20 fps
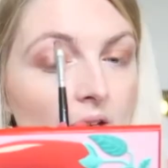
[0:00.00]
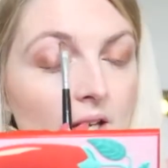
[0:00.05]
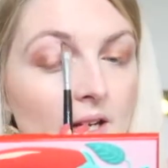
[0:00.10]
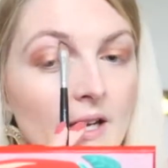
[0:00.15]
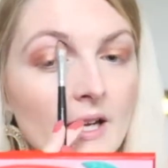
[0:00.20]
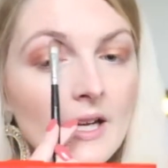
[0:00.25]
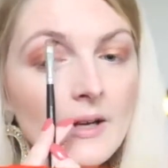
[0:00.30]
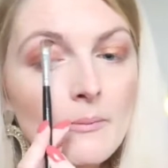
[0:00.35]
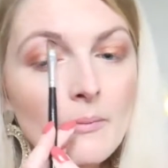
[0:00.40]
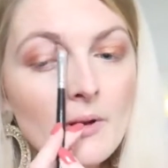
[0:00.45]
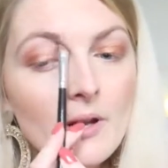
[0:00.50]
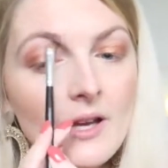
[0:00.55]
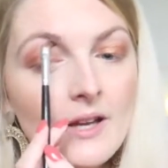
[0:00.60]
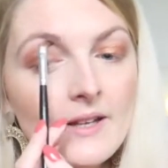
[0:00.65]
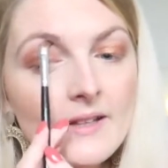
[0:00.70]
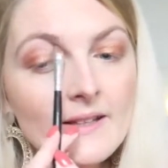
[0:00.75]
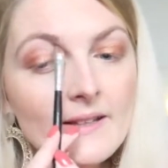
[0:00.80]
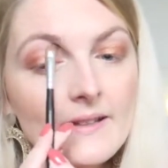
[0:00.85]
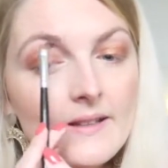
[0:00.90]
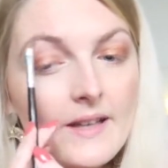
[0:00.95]
And I
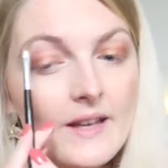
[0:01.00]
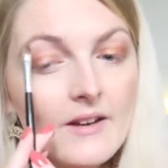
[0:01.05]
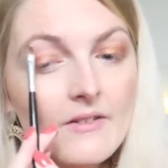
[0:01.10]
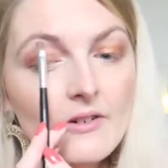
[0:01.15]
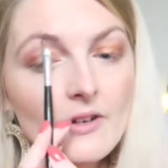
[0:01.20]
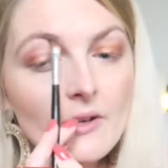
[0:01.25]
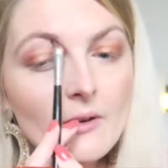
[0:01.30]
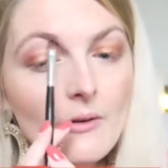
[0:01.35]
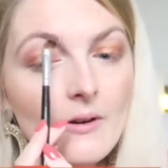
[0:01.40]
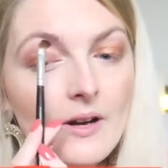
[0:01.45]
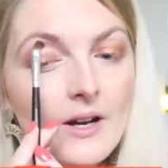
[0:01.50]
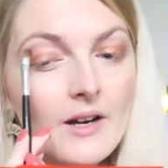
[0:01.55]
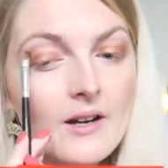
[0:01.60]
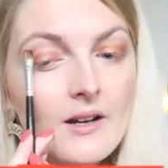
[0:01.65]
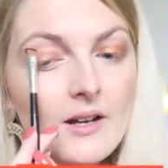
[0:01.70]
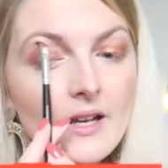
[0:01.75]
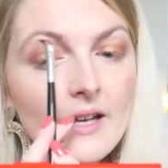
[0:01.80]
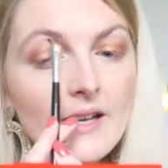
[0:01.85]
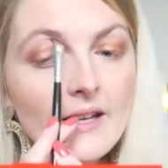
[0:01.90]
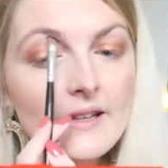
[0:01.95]
applied it everywhere
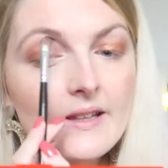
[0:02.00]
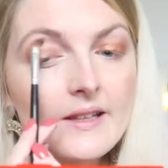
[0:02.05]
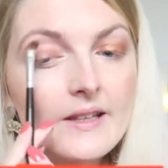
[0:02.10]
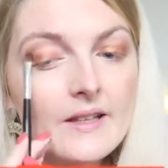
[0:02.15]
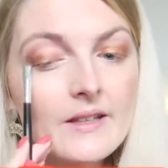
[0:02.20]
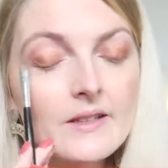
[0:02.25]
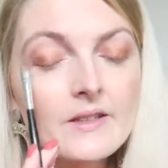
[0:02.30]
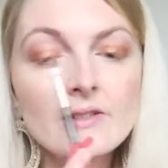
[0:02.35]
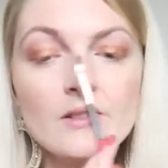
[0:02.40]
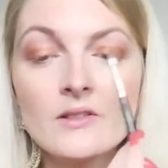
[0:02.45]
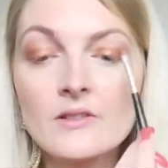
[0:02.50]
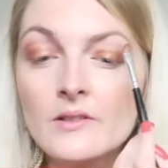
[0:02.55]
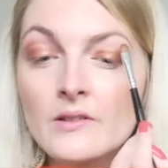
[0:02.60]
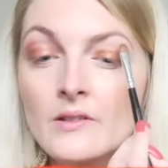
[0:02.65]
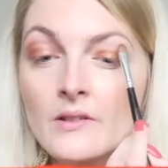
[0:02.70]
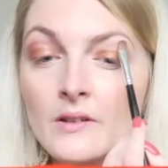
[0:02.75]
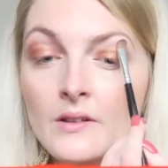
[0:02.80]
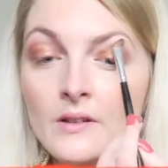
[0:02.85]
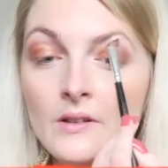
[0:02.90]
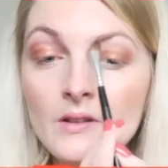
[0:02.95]
like this.
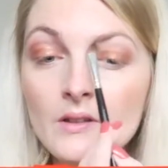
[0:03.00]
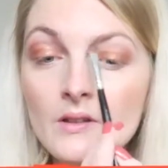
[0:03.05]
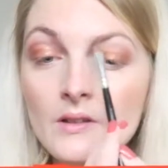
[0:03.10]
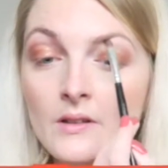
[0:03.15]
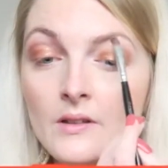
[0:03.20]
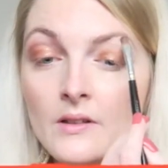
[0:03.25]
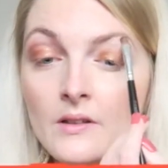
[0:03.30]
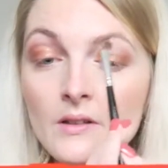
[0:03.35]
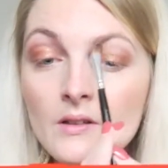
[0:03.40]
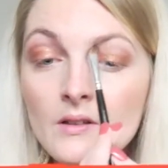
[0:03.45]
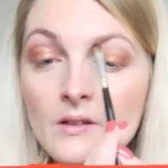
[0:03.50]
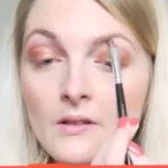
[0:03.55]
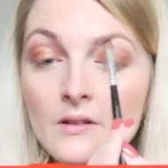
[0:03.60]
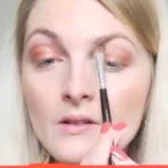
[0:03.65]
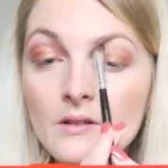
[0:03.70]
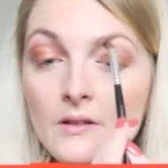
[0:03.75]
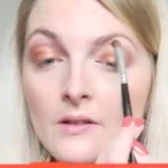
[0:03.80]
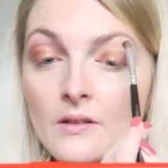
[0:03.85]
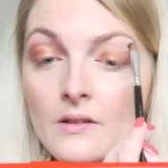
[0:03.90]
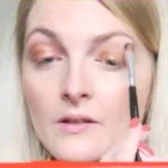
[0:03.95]

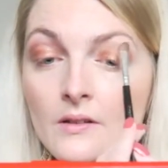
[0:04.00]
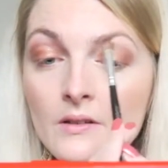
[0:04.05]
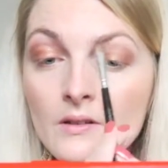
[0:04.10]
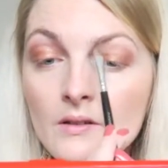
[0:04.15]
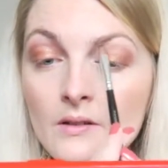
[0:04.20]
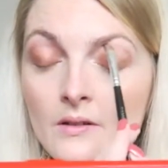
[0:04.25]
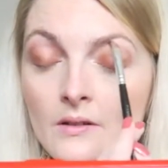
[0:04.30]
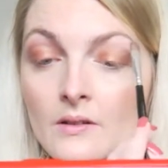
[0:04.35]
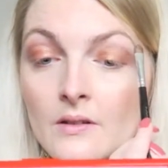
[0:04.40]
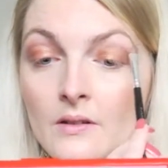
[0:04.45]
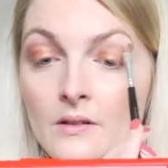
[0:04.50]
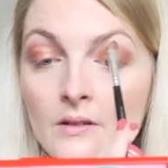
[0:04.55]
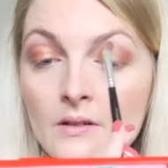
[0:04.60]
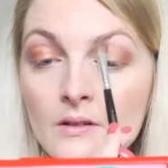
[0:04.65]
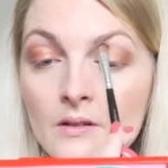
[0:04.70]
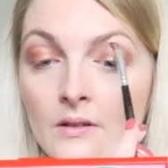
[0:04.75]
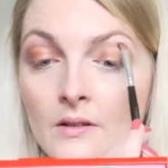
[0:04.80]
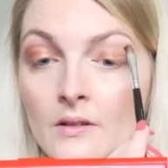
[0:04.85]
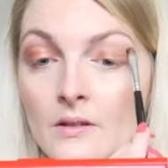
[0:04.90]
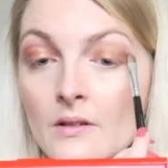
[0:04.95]

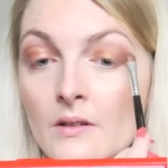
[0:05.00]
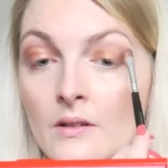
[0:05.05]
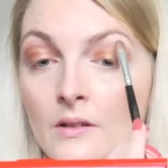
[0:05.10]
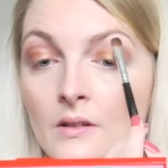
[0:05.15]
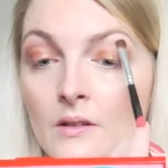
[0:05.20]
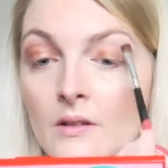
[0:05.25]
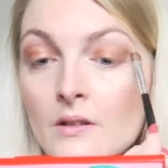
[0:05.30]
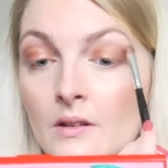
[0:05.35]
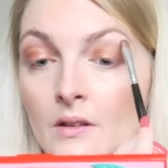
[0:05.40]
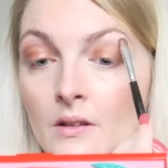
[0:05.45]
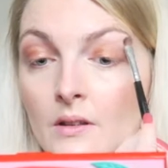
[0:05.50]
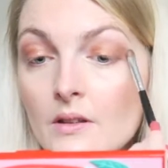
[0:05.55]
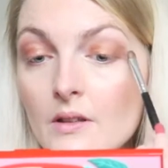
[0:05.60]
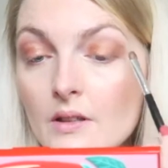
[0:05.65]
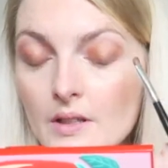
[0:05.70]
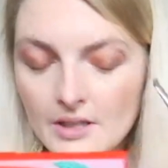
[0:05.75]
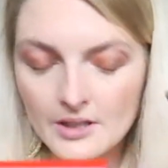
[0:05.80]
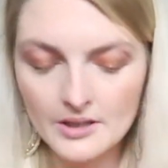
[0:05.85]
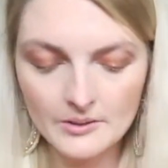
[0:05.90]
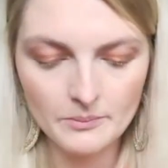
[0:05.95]

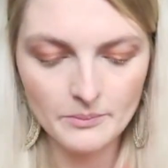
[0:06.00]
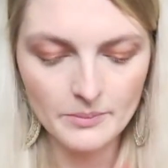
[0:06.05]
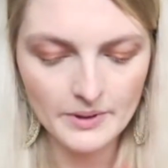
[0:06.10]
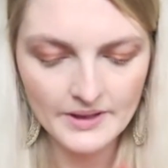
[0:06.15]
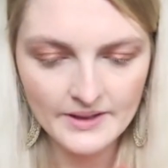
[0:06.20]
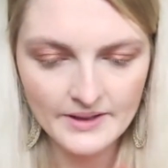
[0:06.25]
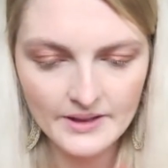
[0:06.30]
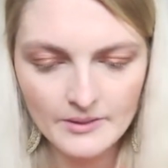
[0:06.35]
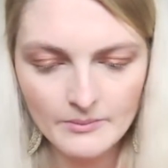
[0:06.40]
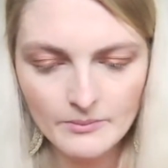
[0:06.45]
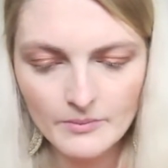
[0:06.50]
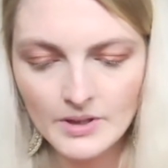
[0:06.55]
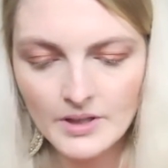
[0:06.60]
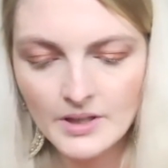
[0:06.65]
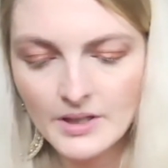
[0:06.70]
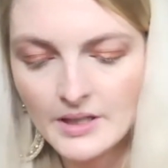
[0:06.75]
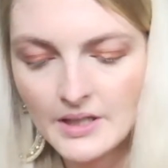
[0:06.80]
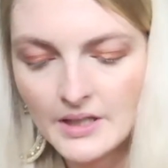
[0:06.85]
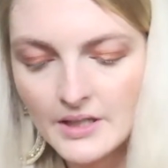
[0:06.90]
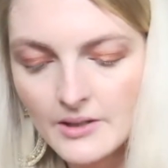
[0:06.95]
And a bit in
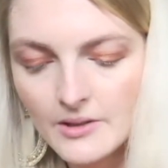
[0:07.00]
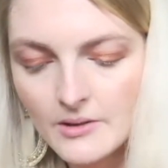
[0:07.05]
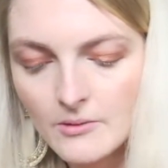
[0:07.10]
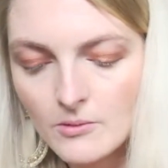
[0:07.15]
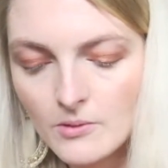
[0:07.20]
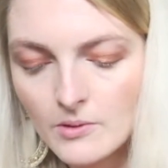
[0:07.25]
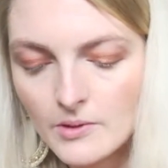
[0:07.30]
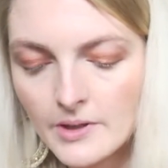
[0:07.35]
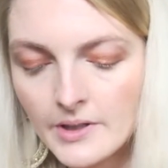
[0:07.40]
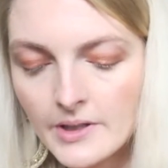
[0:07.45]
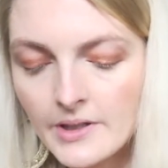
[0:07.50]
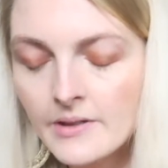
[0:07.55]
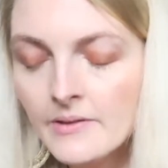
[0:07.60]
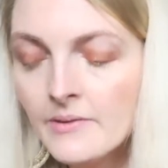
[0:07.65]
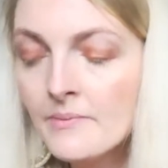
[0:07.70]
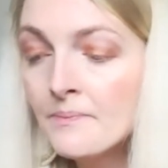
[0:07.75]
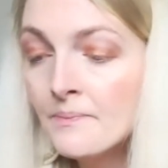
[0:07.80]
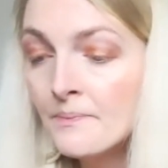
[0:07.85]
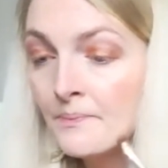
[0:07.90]
my inner corner.